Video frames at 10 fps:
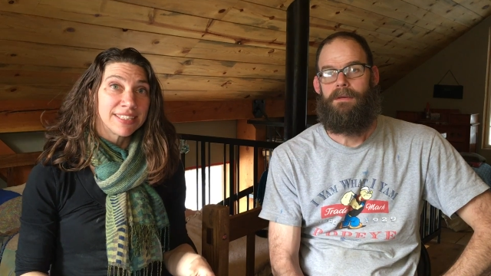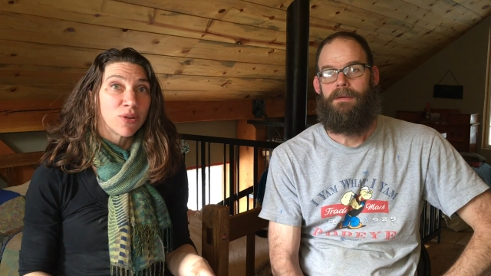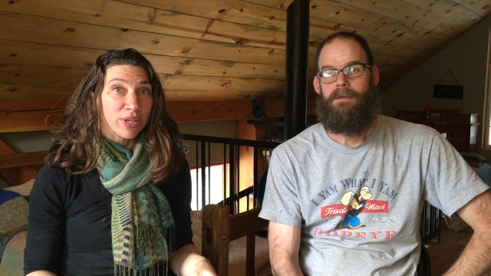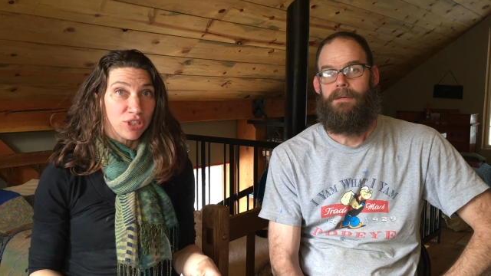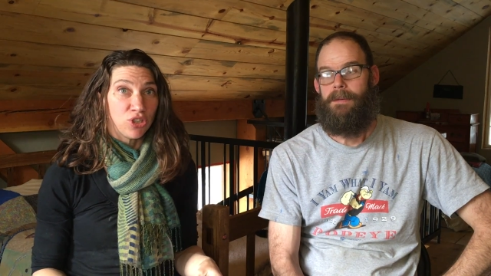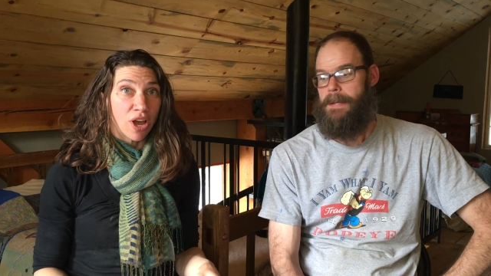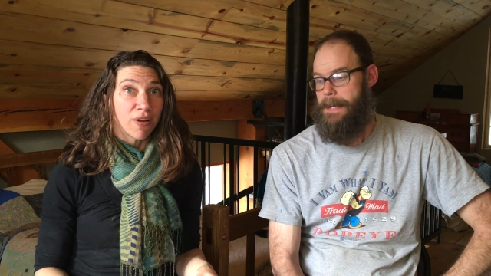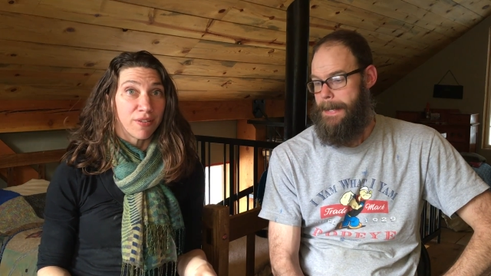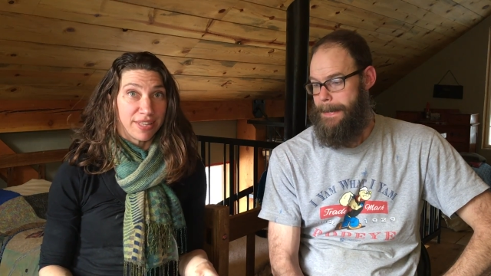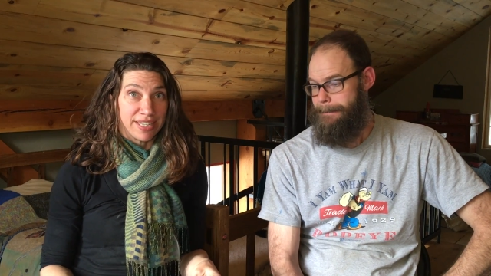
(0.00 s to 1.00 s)
Speaker 1: is going to
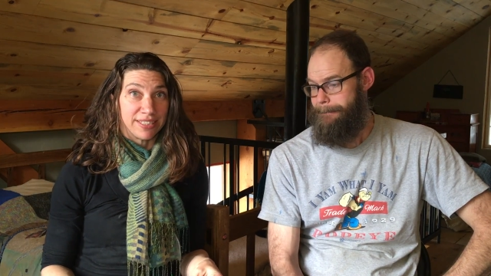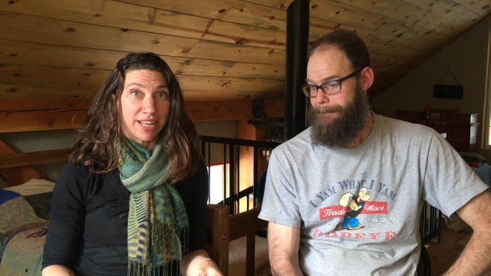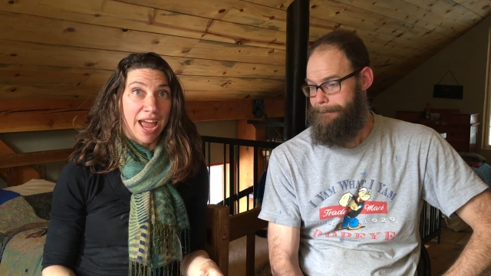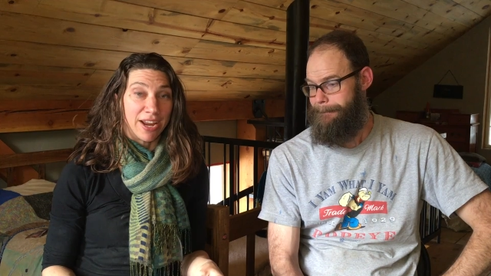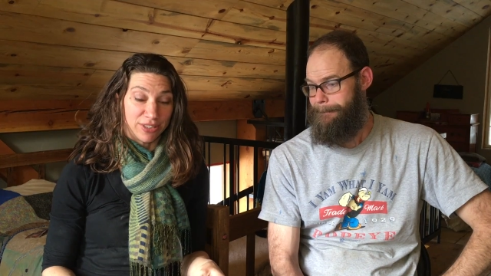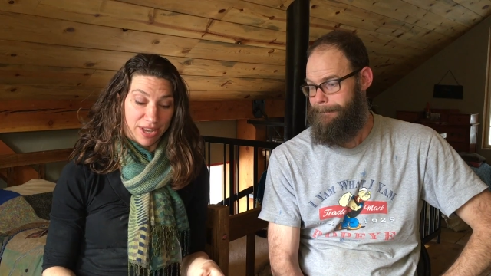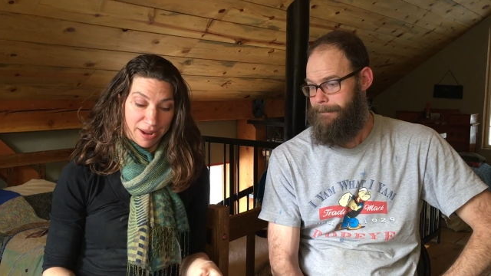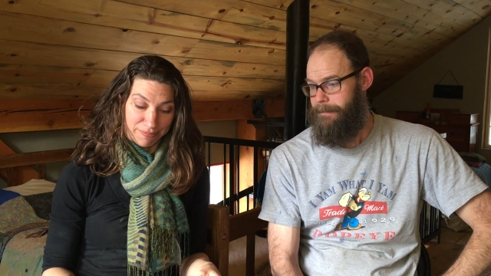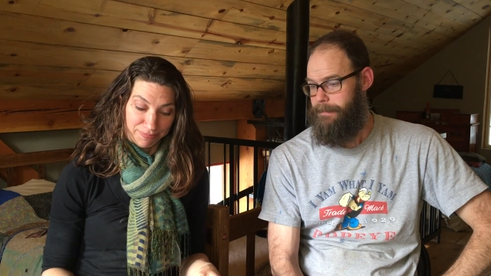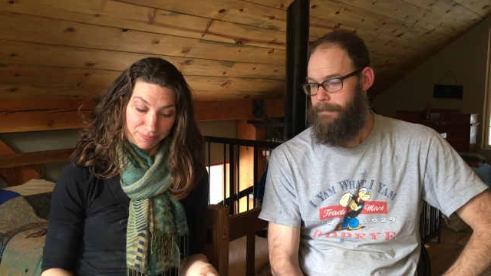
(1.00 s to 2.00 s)
juggle the entire time.
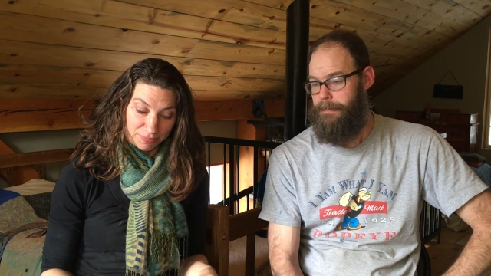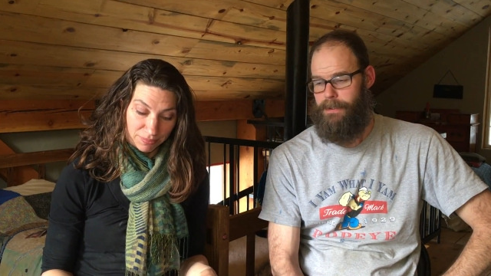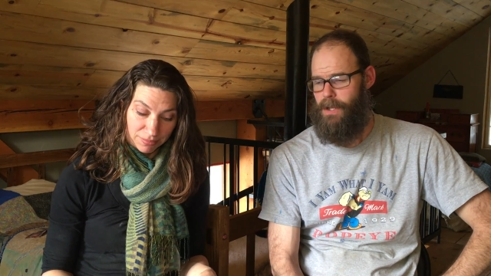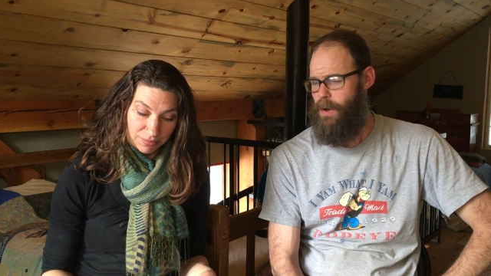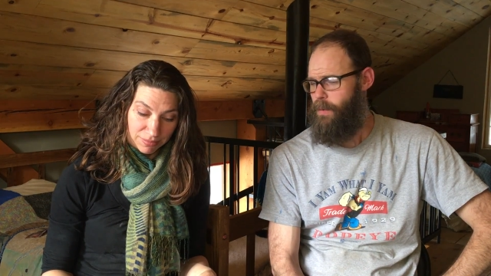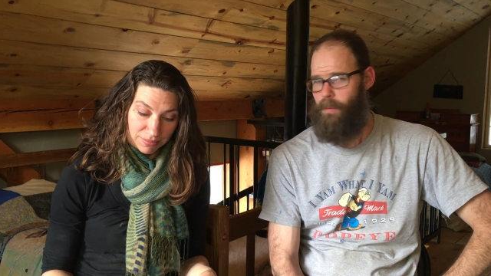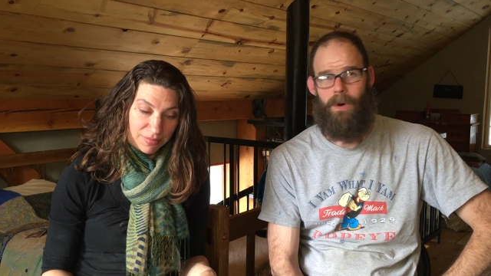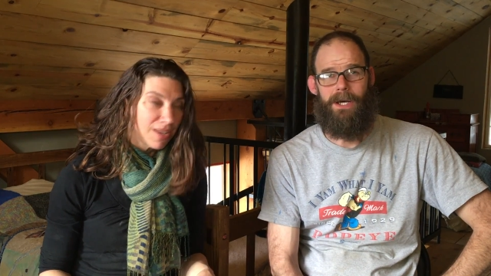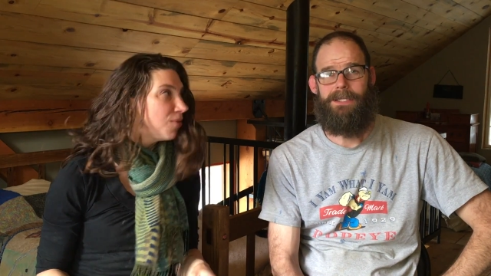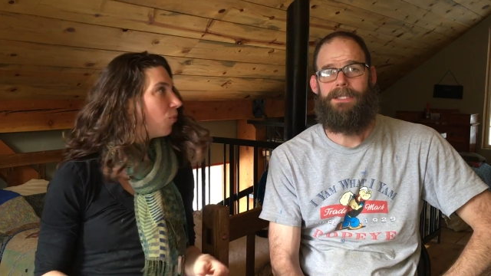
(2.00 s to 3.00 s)
No,
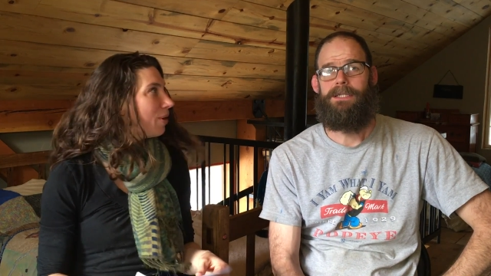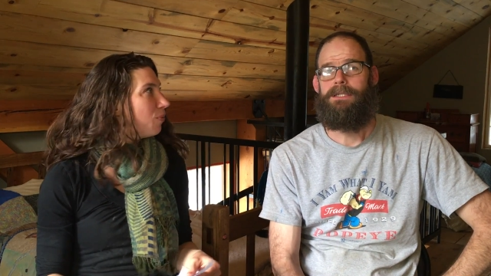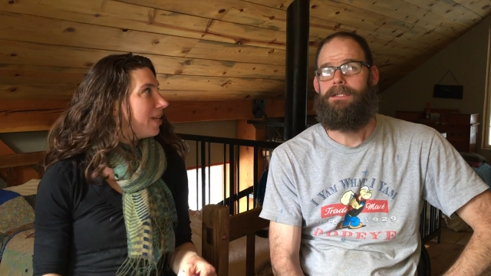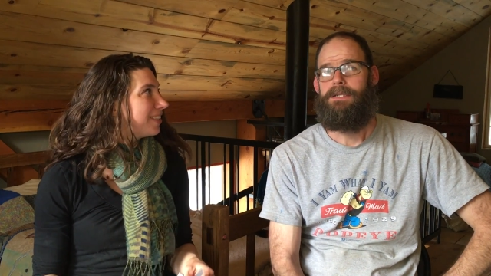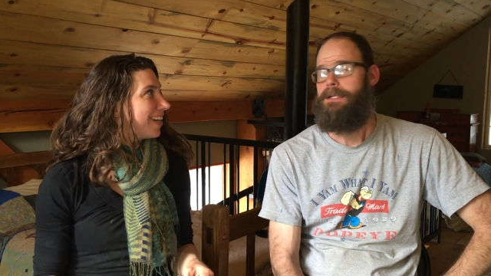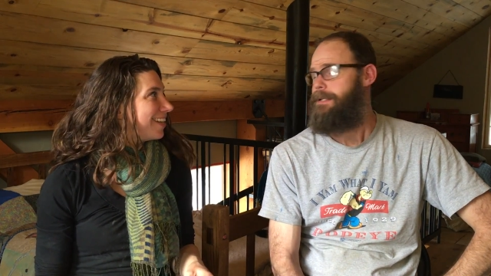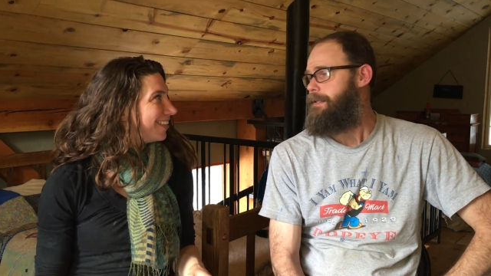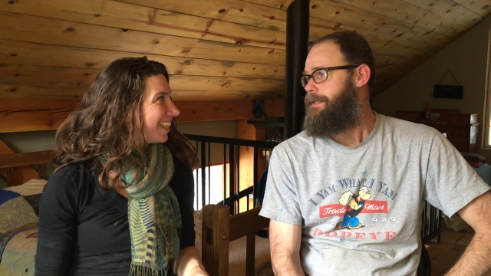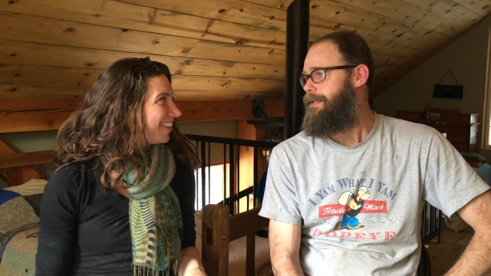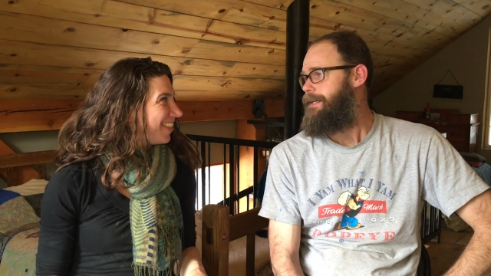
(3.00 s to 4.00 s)
what? Wait, wait, did I not
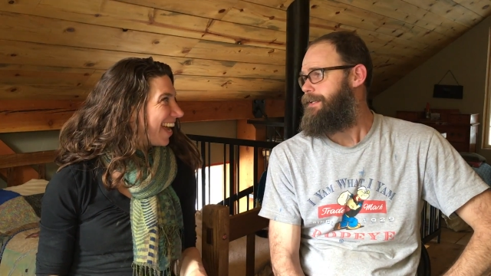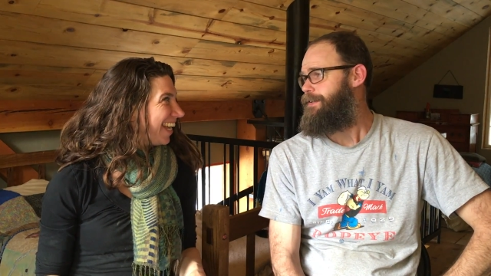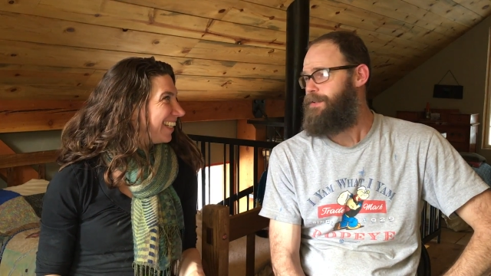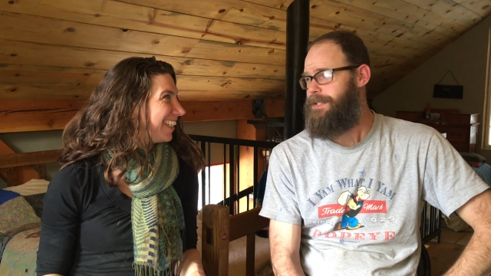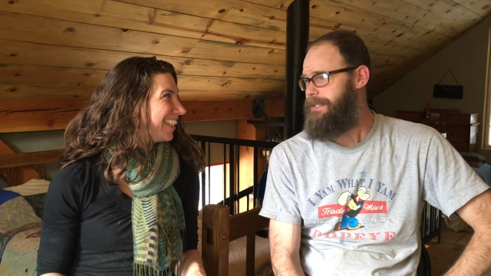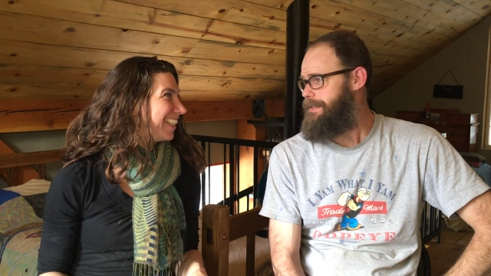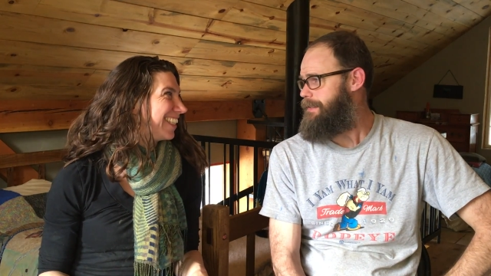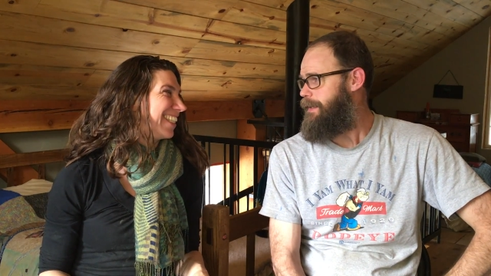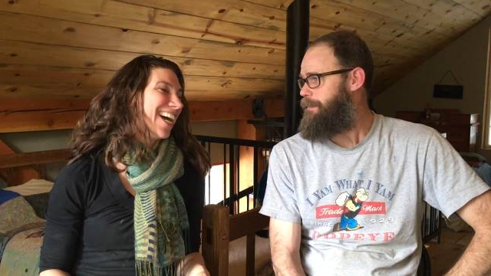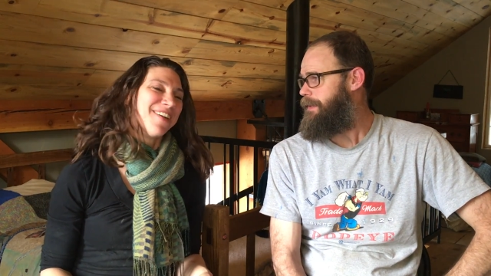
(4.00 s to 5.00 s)
tell you that? You didn't
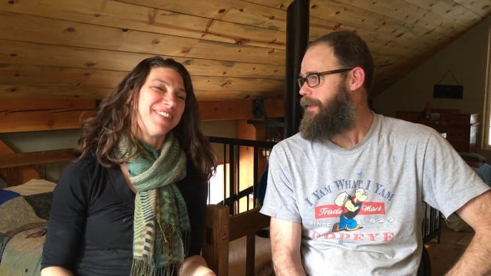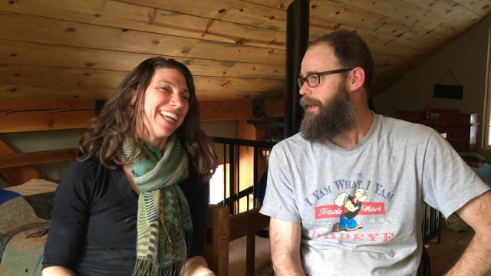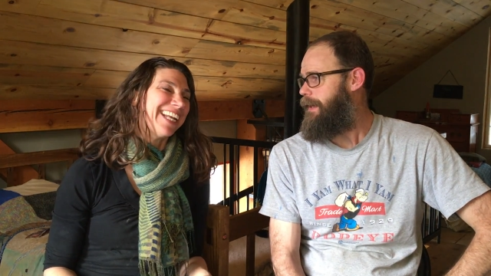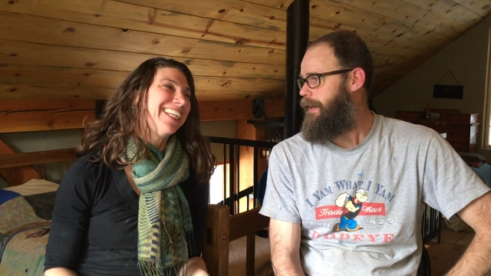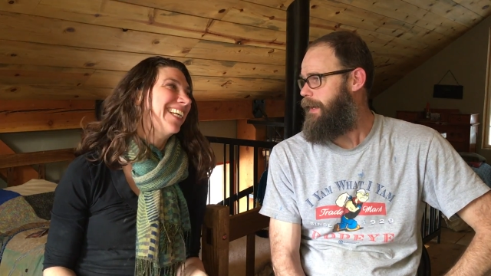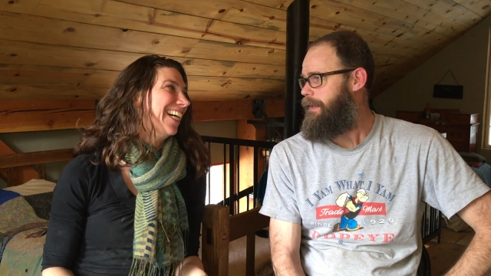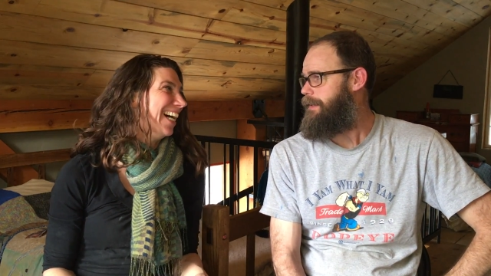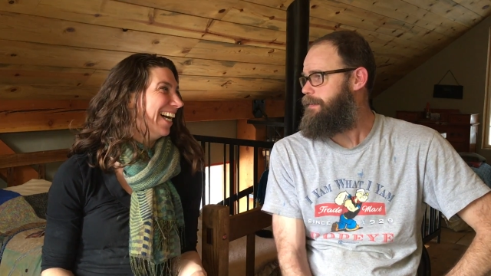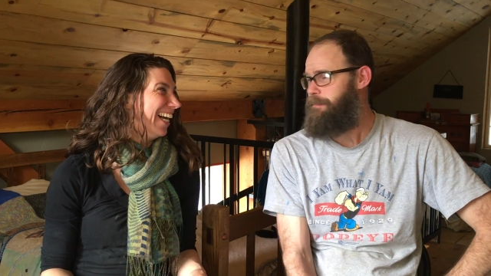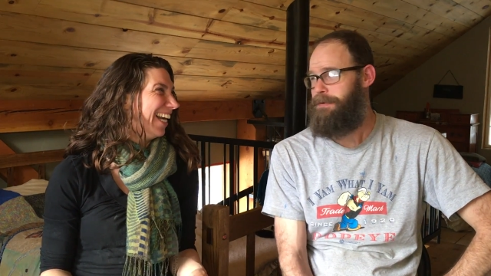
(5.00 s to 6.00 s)
tell me. I'm kidding. I
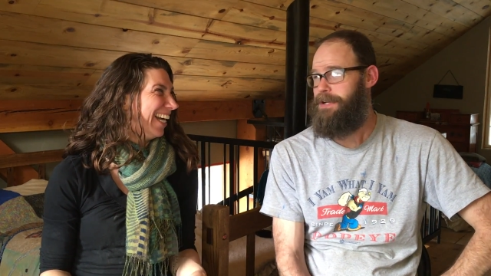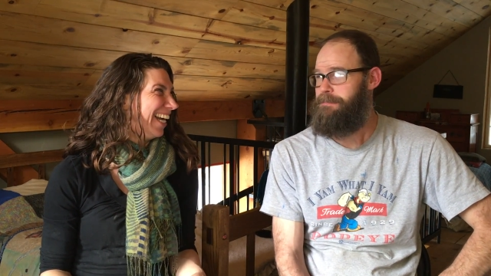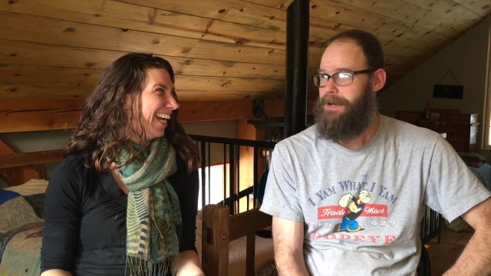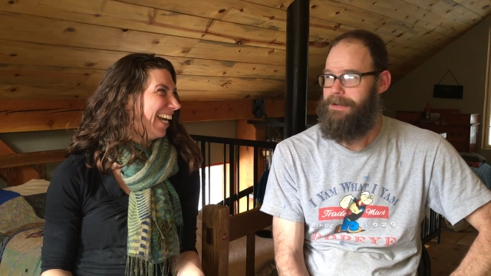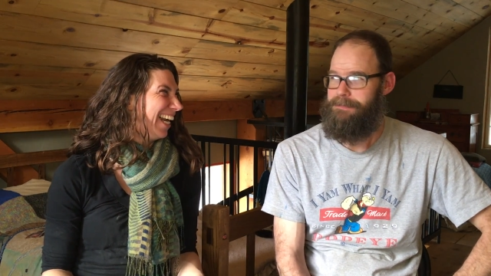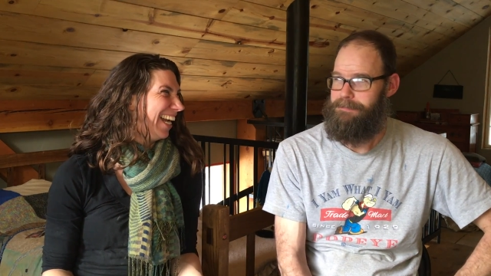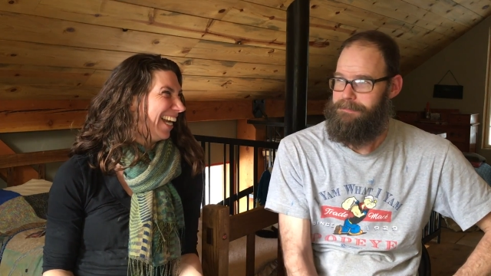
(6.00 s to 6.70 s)
Speaker 2: didn't bring my